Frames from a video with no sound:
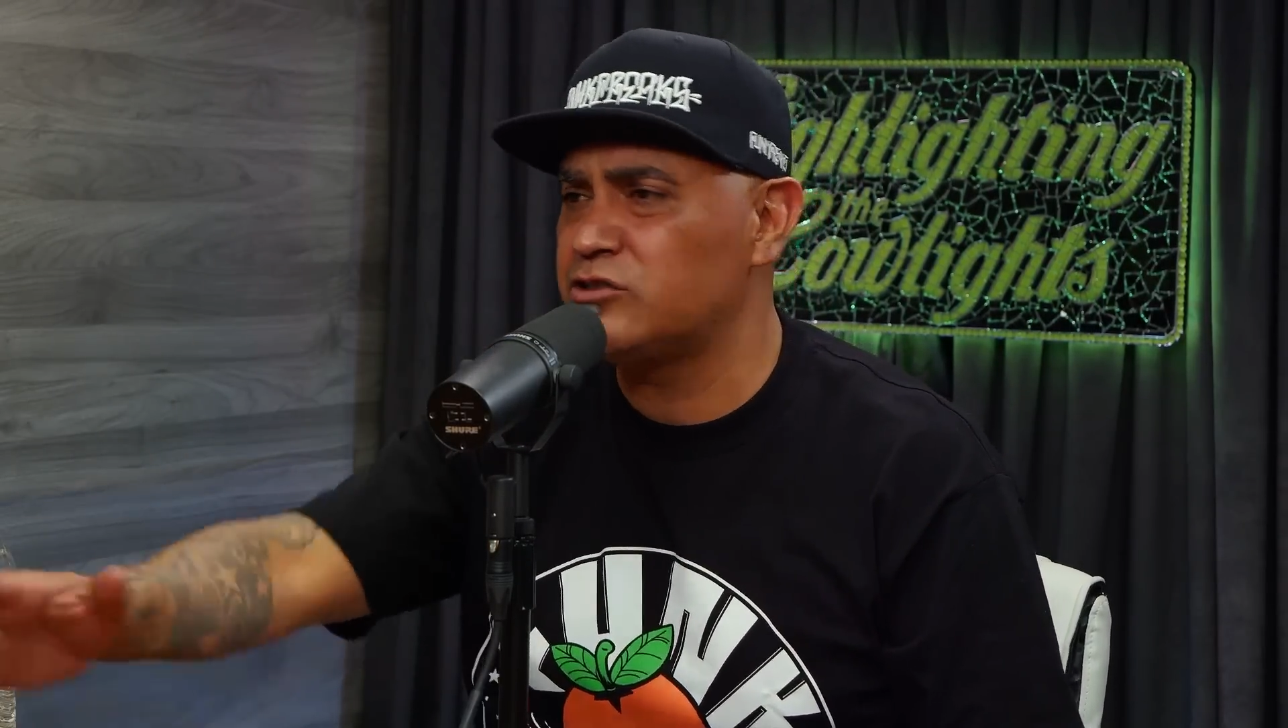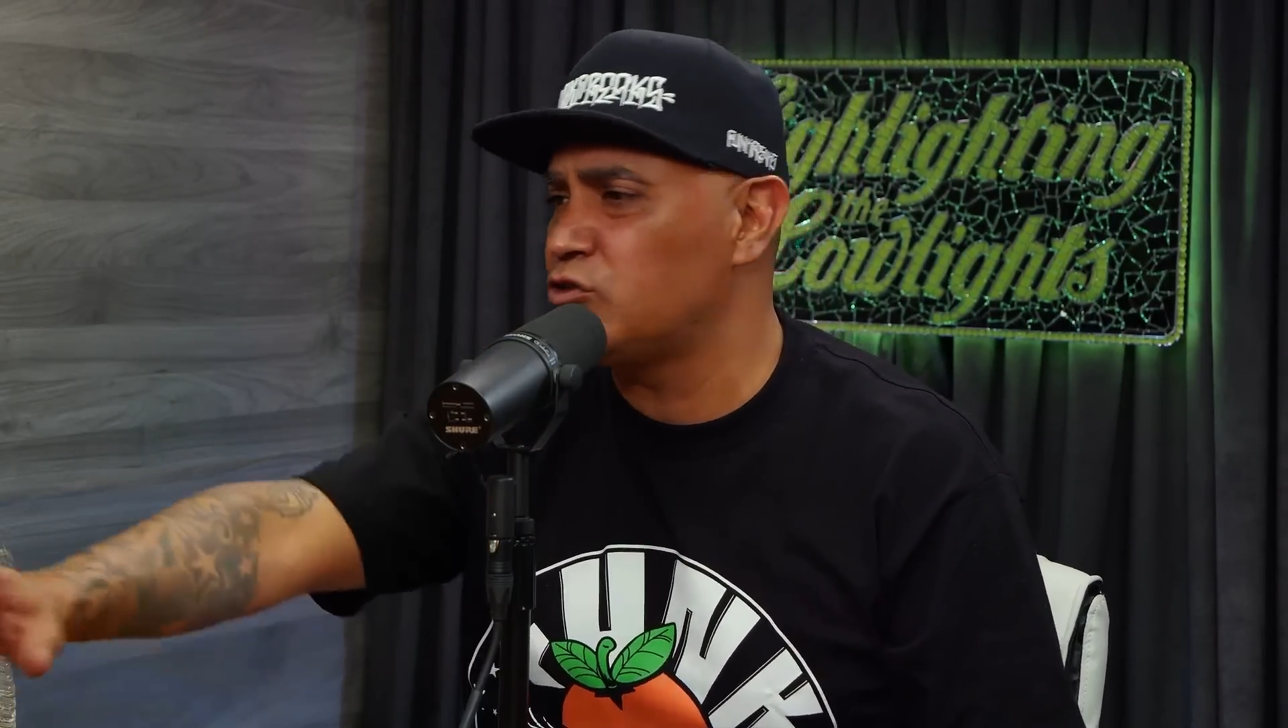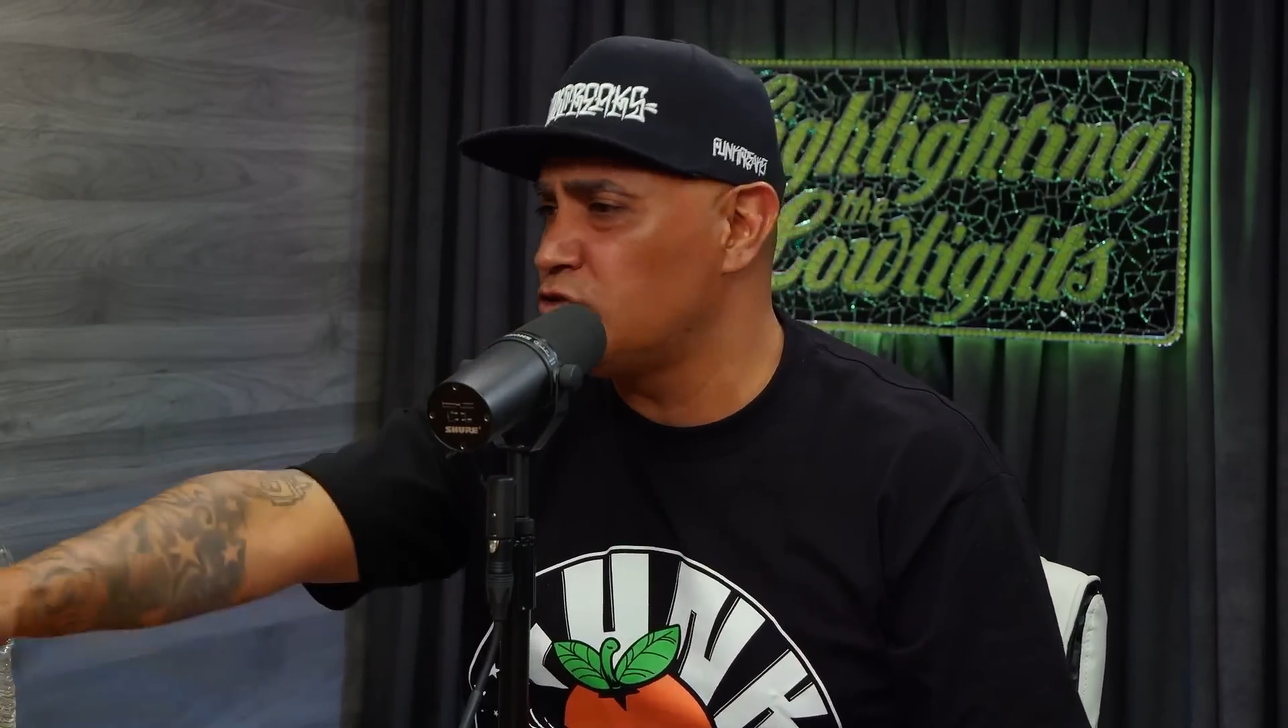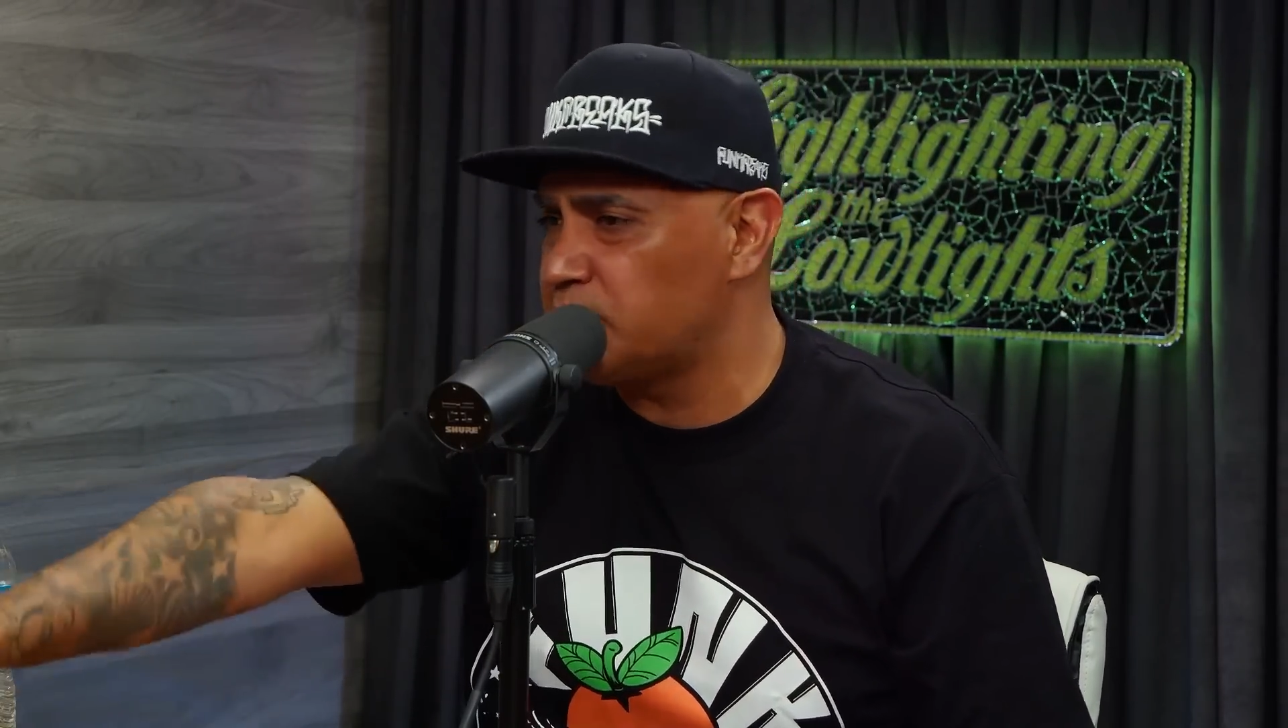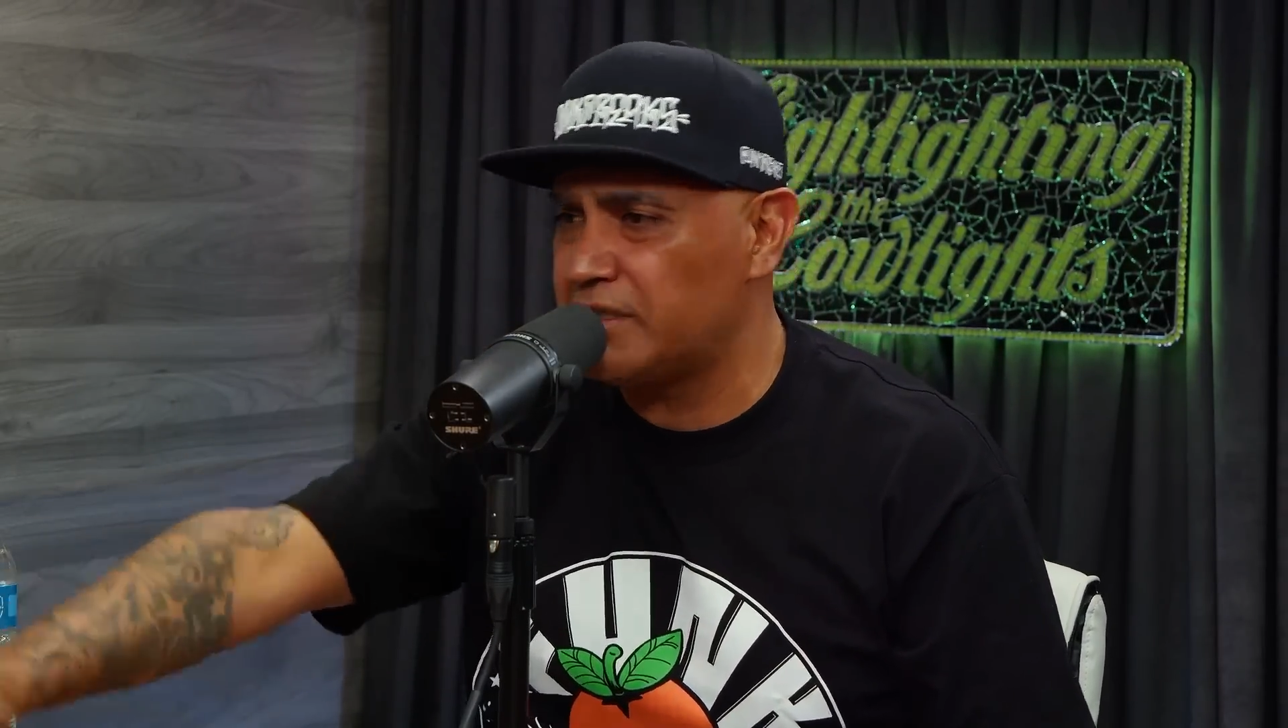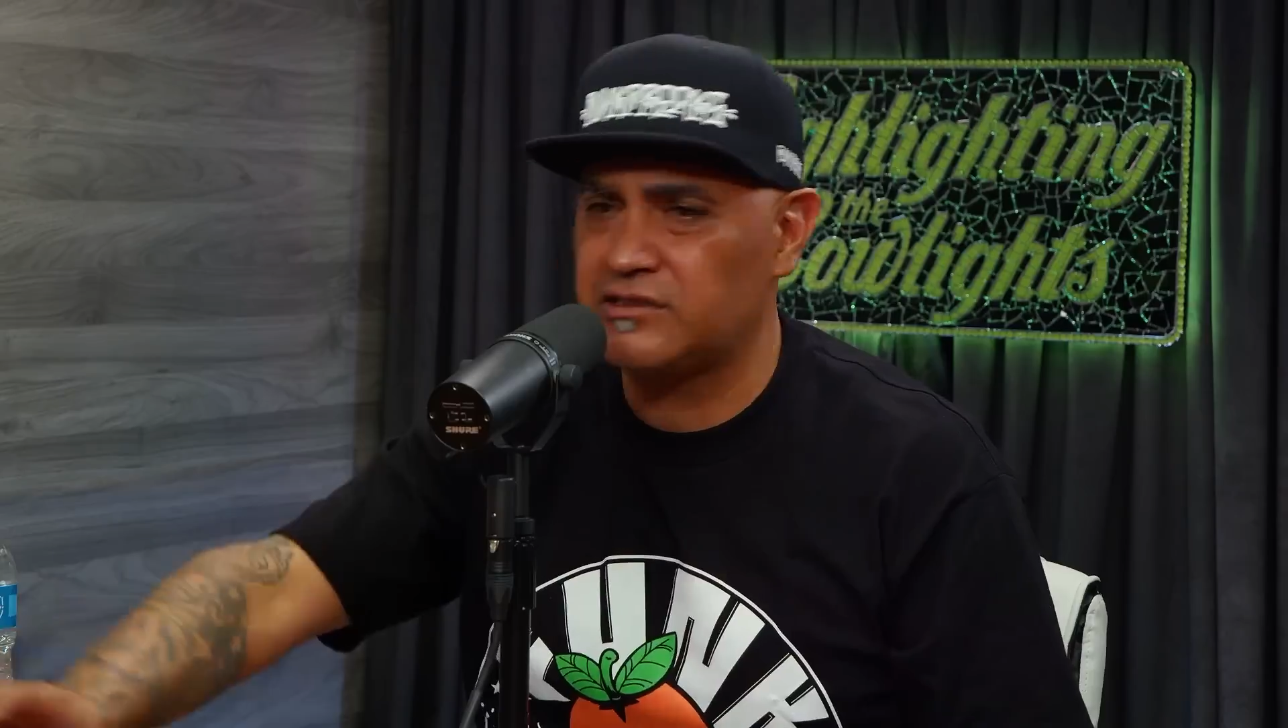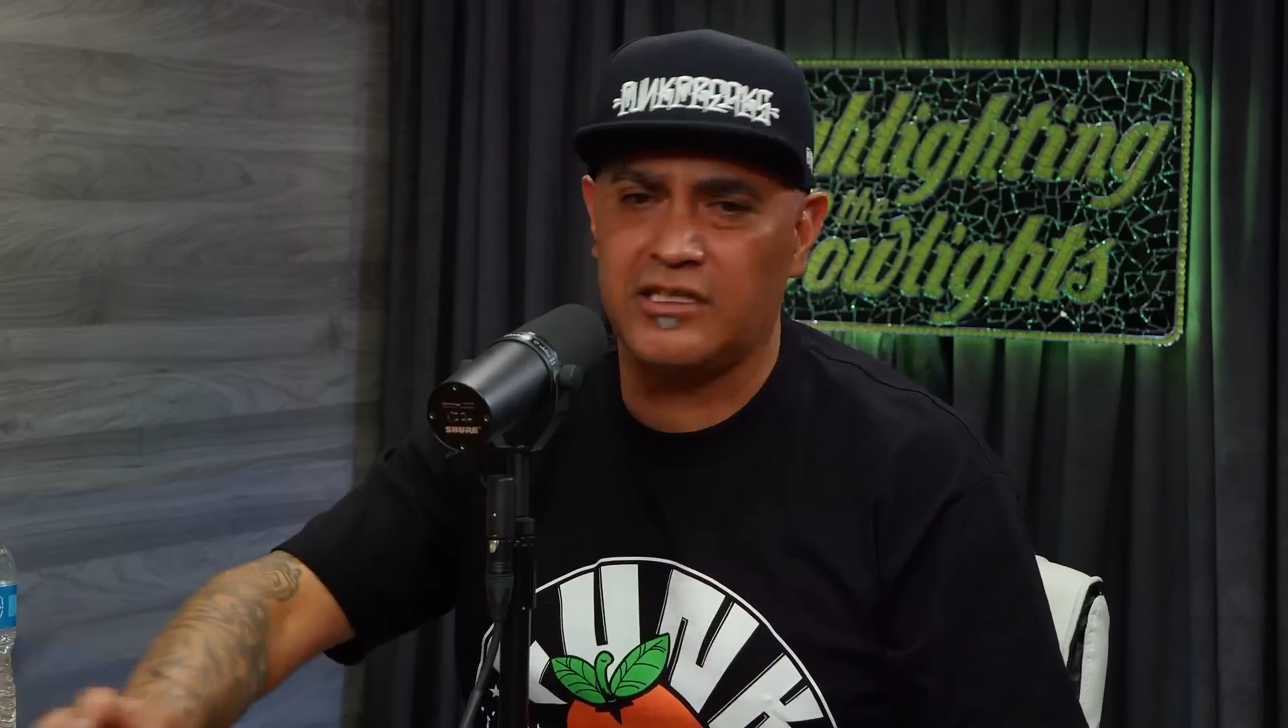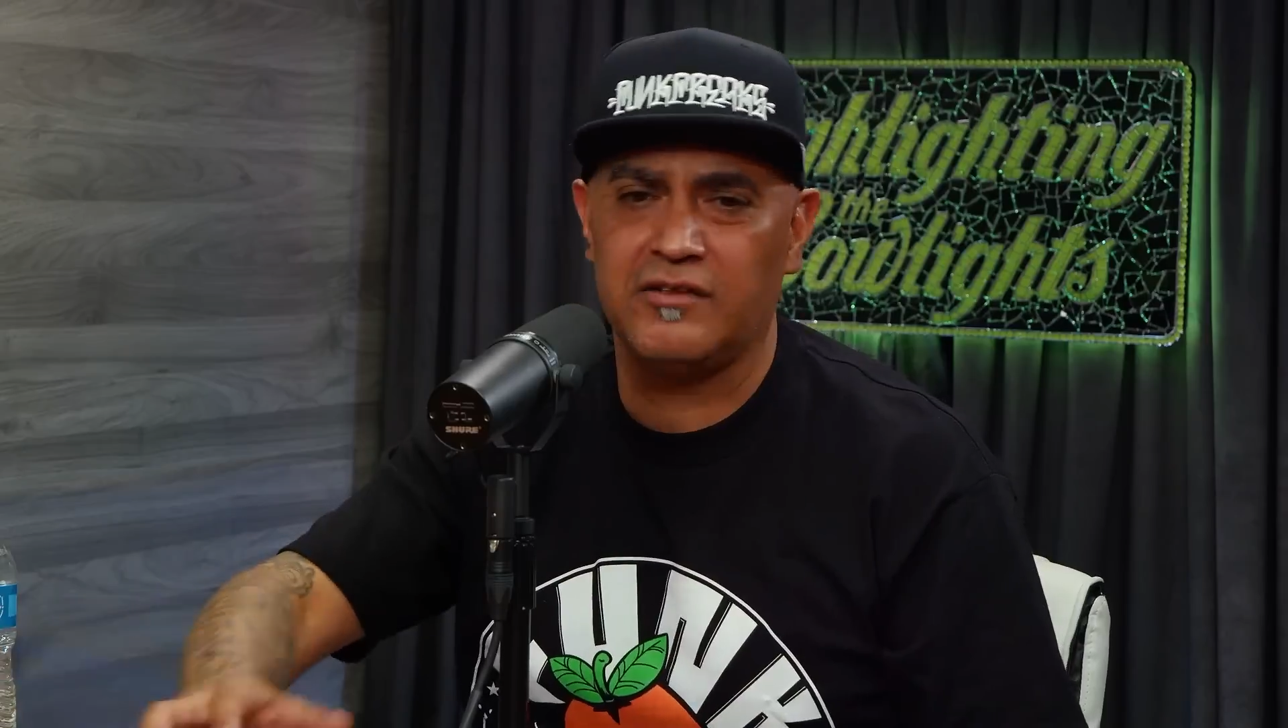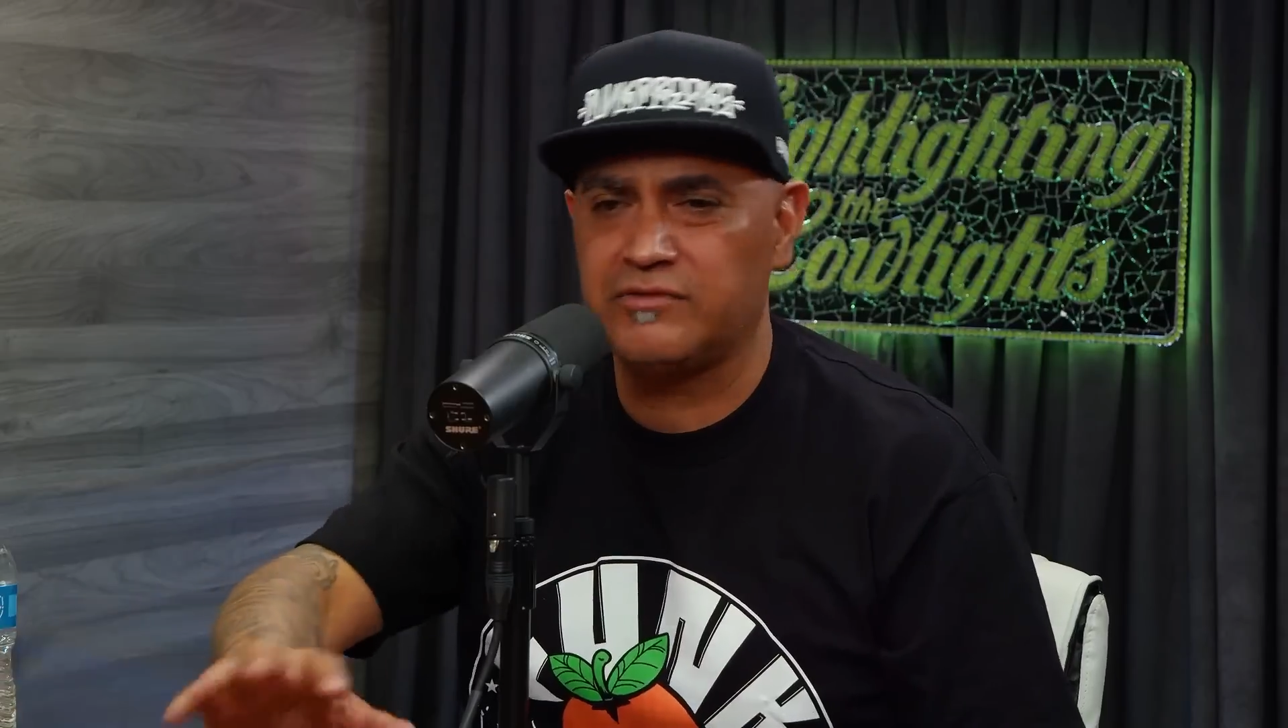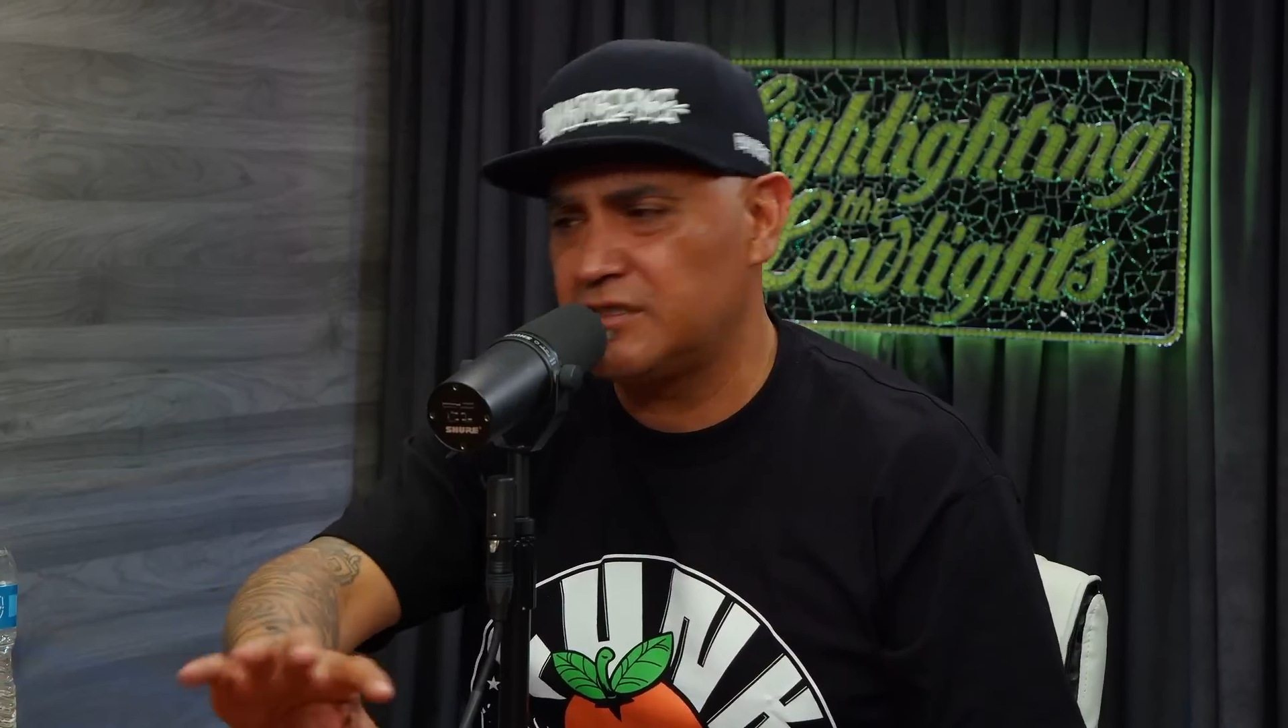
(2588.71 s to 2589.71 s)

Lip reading: introduce myself,